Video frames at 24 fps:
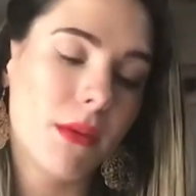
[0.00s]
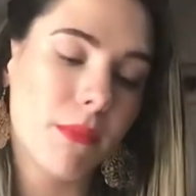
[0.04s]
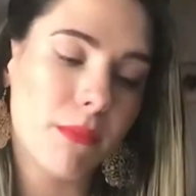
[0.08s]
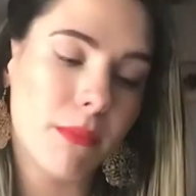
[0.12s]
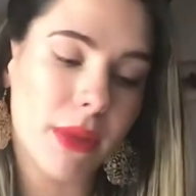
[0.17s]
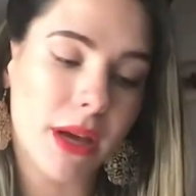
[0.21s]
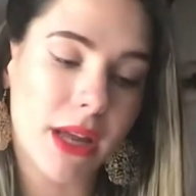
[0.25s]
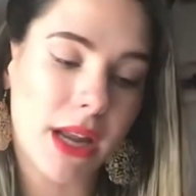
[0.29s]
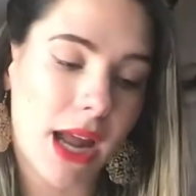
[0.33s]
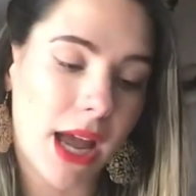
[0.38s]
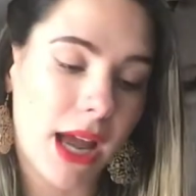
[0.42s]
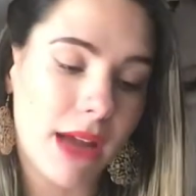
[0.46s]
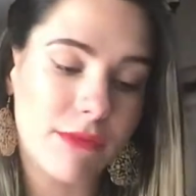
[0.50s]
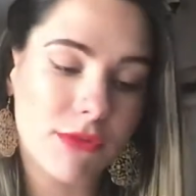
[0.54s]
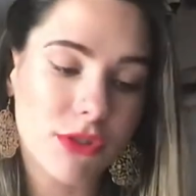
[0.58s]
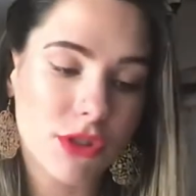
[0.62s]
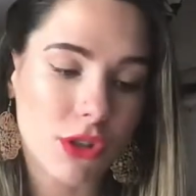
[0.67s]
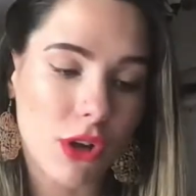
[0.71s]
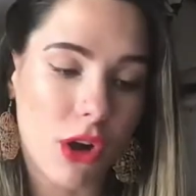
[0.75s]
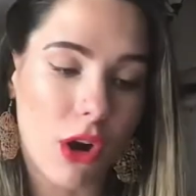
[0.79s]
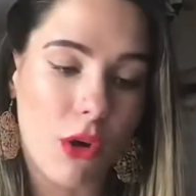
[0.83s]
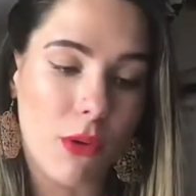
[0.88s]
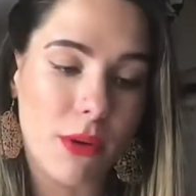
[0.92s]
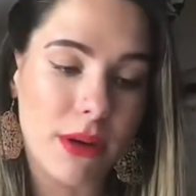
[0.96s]
But I've just
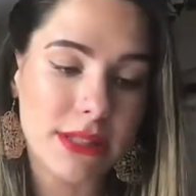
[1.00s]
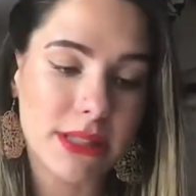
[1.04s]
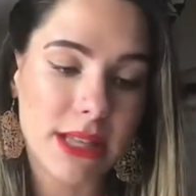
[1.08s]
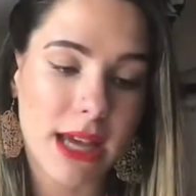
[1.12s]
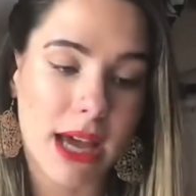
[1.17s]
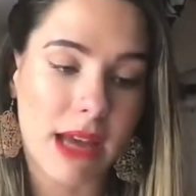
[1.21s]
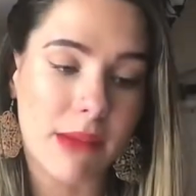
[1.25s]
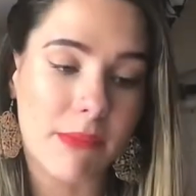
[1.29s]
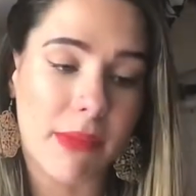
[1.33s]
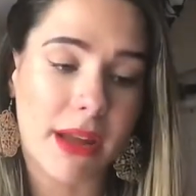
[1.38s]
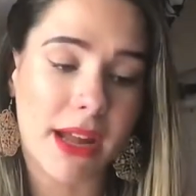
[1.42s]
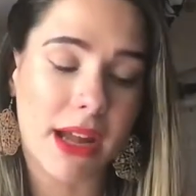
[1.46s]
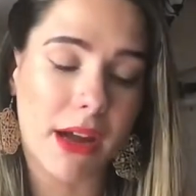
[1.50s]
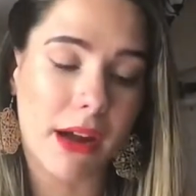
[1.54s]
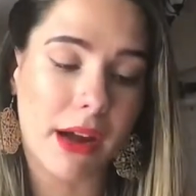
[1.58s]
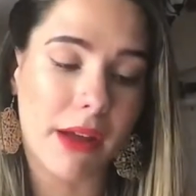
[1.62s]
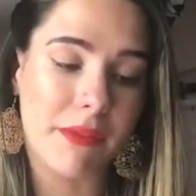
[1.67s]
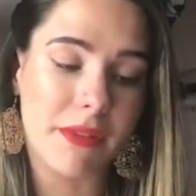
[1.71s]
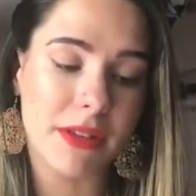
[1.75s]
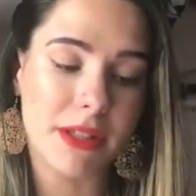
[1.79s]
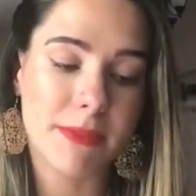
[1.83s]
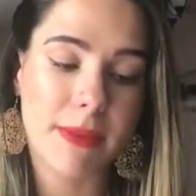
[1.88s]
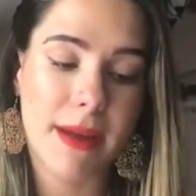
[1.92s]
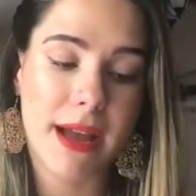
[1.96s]
always had my eye on
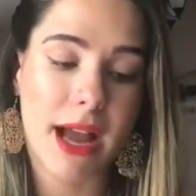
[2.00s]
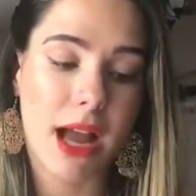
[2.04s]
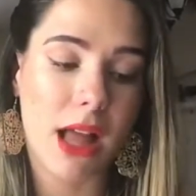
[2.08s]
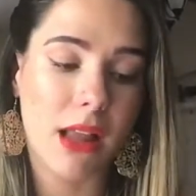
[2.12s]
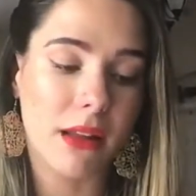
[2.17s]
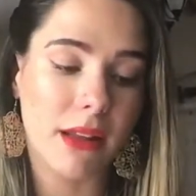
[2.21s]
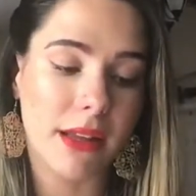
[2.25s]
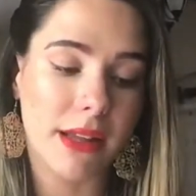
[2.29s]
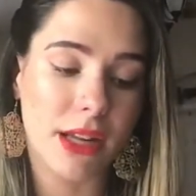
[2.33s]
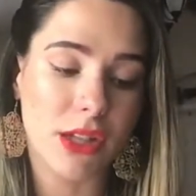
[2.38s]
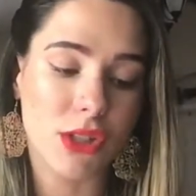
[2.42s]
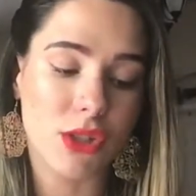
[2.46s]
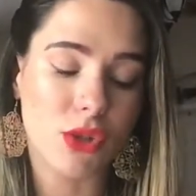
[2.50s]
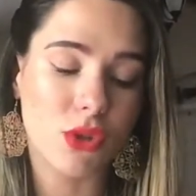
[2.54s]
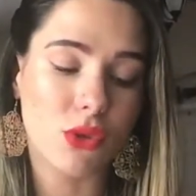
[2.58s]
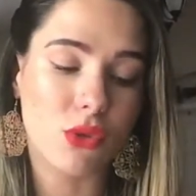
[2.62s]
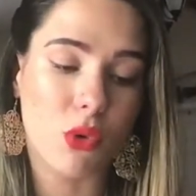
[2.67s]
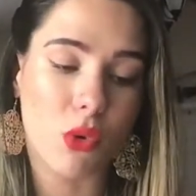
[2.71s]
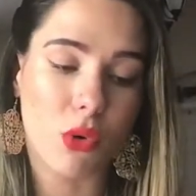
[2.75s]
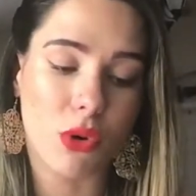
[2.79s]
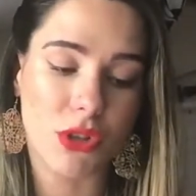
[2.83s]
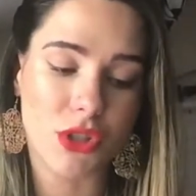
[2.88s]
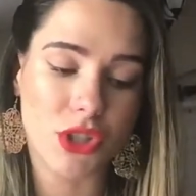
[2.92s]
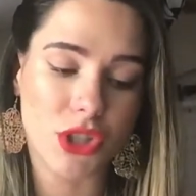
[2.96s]
this palette. It's
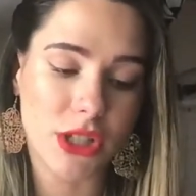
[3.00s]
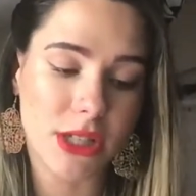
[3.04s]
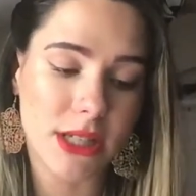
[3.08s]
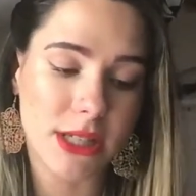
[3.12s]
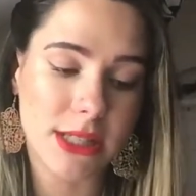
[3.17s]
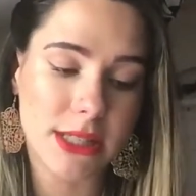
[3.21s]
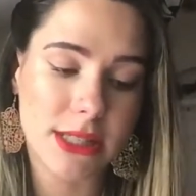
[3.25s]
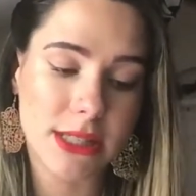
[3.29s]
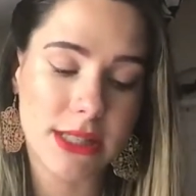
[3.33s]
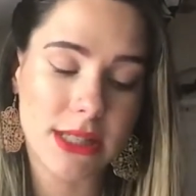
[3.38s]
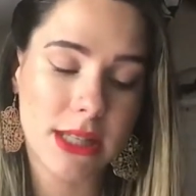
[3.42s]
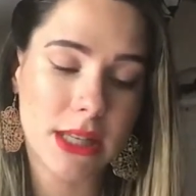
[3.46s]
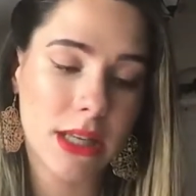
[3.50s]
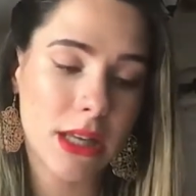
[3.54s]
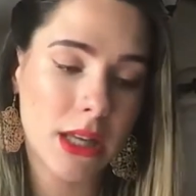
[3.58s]
gorgeous,